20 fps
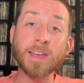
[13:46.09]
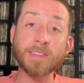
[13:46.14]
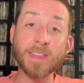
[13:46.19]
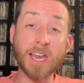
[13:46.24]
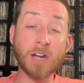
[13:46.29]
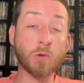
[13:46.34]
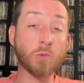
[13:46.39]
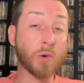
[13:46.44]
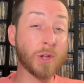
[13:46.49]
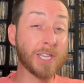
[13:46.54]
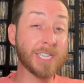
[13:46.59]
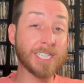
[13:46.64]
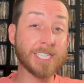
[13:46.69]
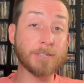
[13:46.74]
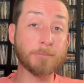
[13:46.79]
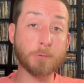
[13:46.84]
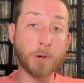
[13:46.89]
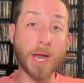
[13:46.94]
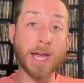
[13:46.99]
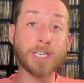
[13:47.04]
that'll really
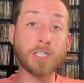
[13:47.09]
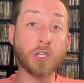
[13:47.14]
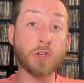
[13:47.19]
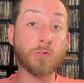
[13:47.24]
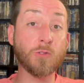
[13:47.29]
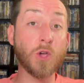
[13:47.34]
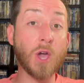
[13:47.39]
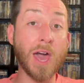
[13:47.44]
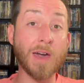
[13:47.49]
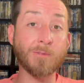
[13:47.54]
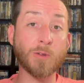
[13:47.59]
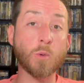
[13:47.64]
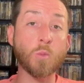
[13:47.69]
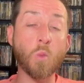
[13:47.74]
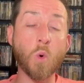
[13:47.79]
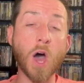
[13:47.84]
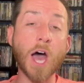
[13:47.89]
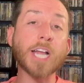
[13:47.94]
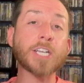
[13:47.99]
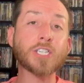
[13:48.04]
surprise you if you haven't
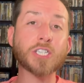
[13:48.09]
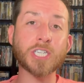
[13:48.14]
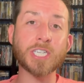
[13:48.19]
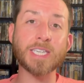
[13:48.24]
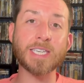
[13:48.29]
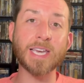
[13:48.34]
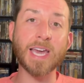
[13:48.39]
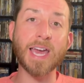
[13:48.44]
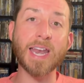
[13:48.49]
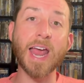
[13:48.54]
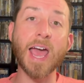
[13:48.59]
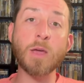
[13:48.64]
watched it yet.